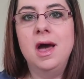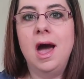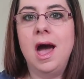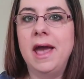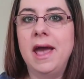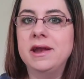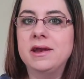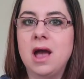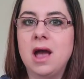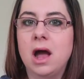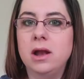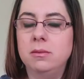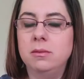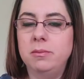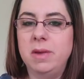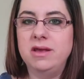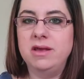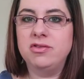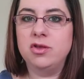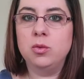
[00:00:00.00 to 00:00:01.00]
I had gotten
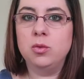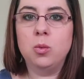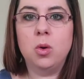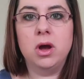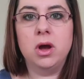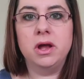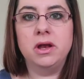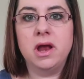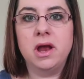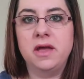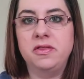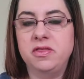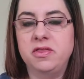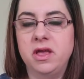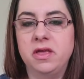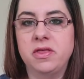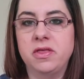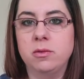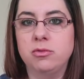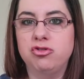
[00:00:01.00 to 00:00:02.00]
Mason one, I
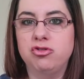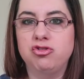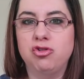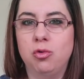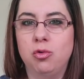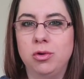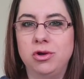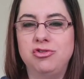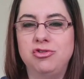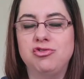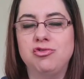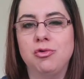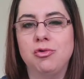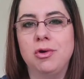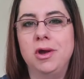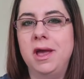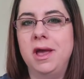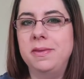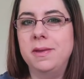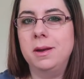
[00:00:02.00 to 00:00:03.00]
think that was Toy
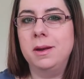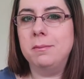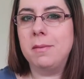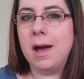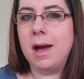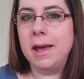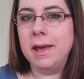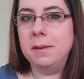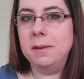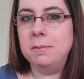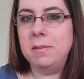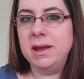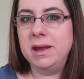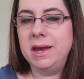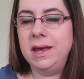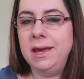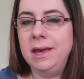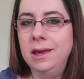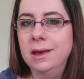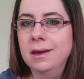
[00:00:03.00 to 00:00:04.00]
Story, and then Maya
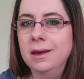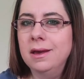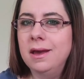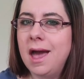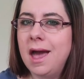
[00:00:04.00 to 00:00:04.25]
Mini.